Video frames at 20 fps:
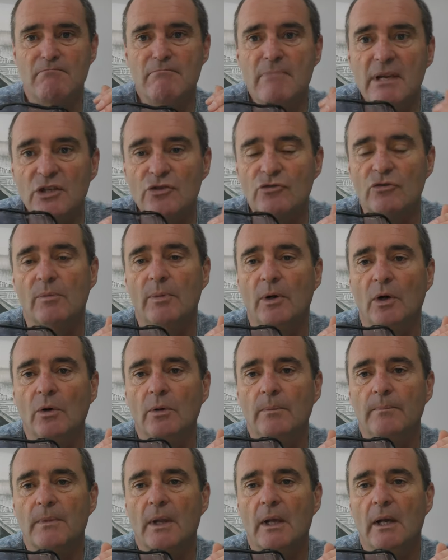
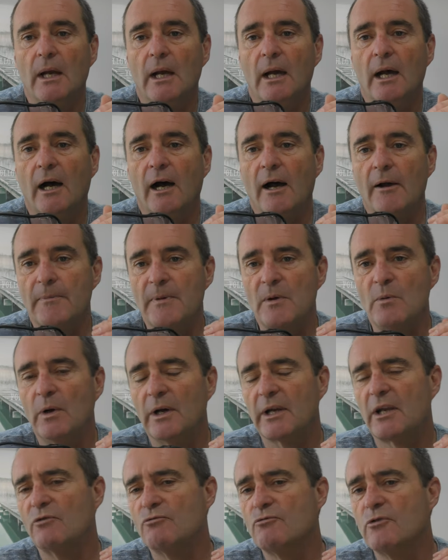miserable. I've been
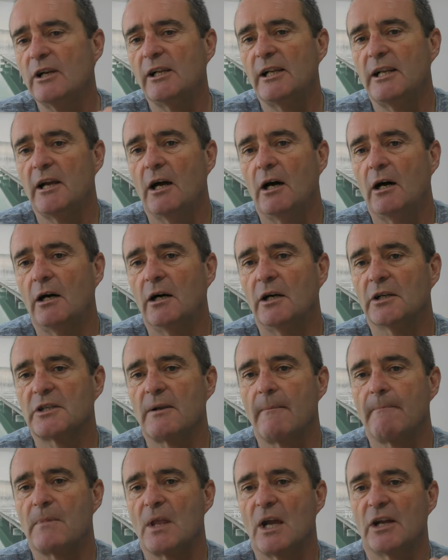working really hard
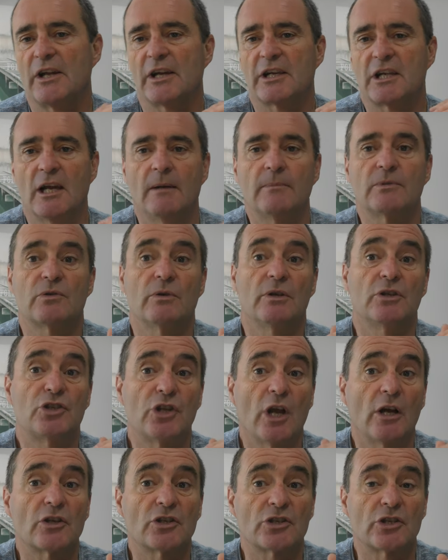and I come to a
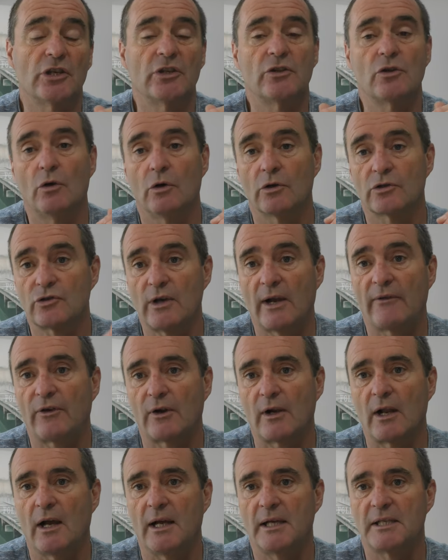junction or
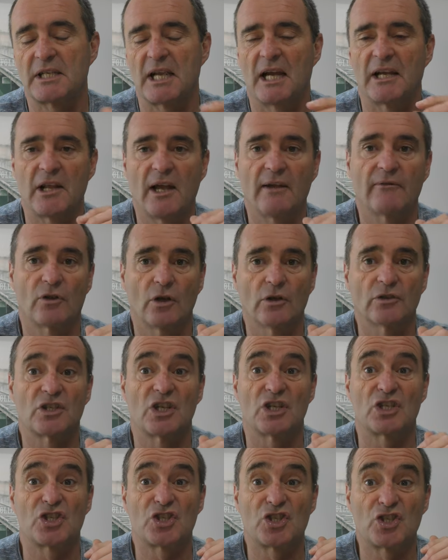traffic lights and I've got
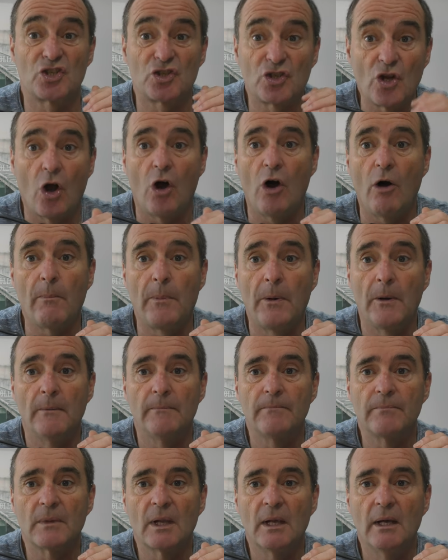to stop,
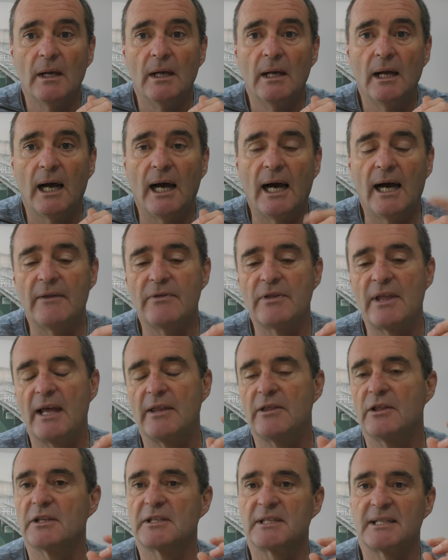and
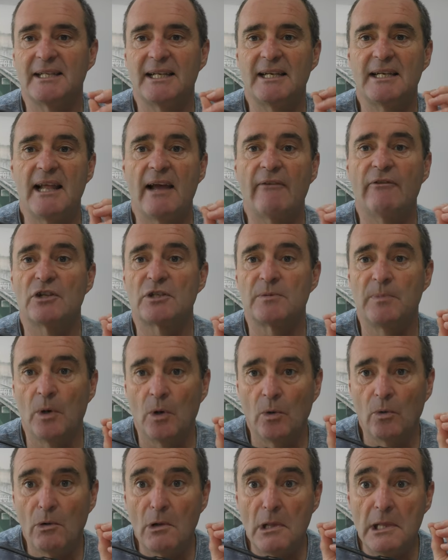then there's an
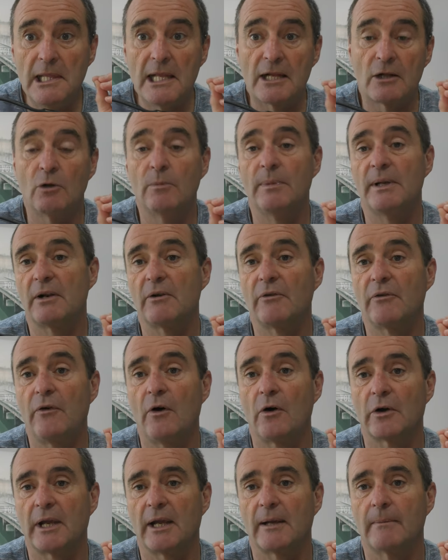inevitable little bit of
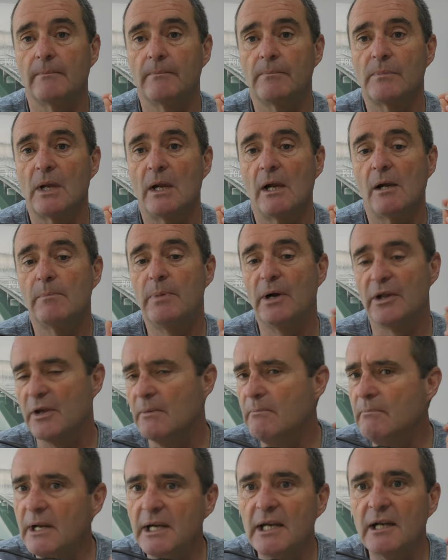fogging, but
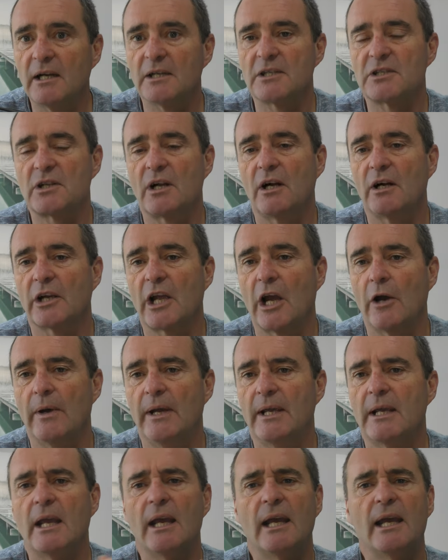the minute I start
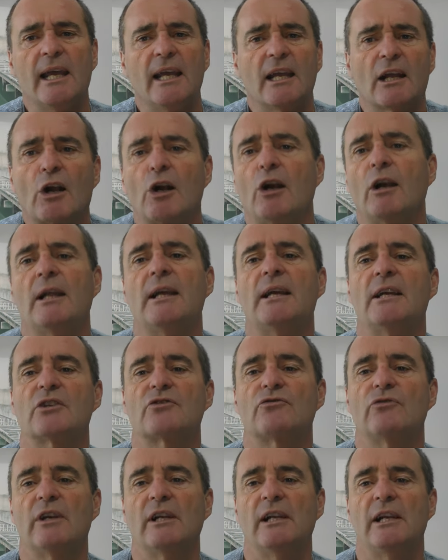going, it
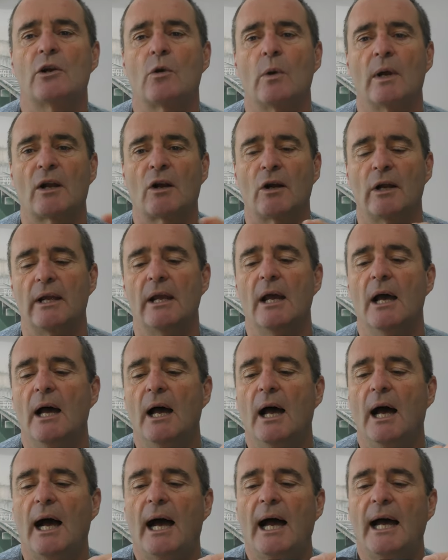clears really quickly.
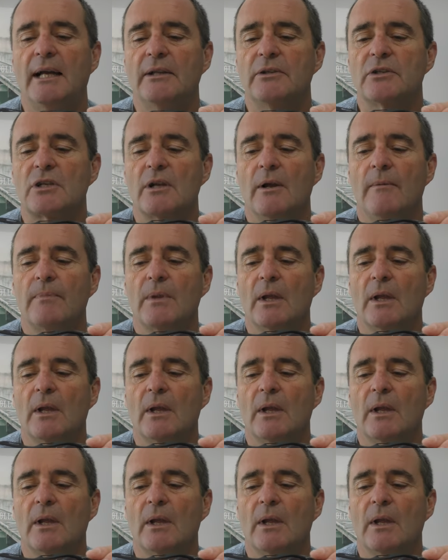And